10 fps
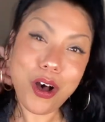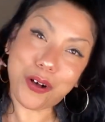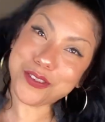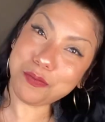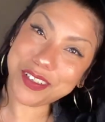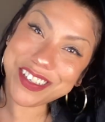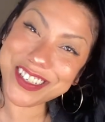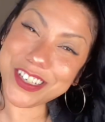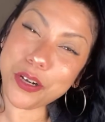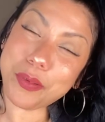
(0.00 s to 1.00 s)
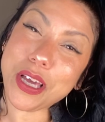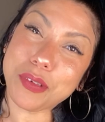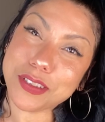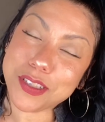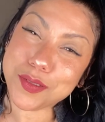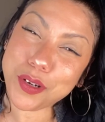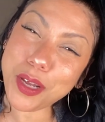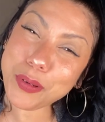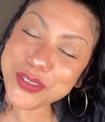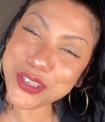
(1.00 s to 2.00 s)
Also, please consider becoming a
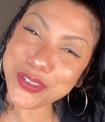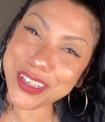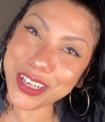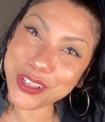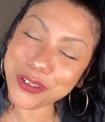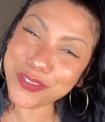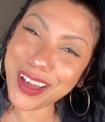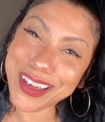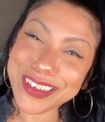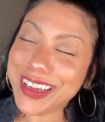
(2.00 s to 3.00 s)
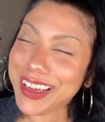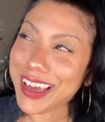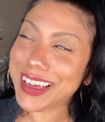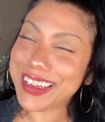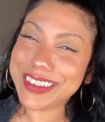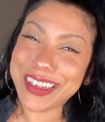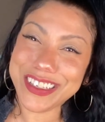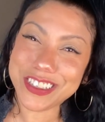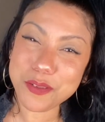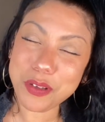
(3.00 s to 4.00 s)
subscriber so you can get notified
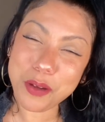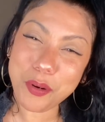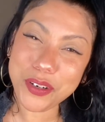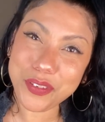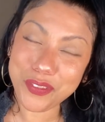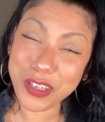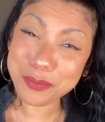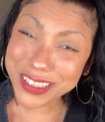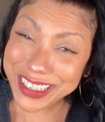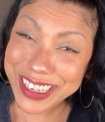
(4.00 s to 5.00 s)
and just become part of the family.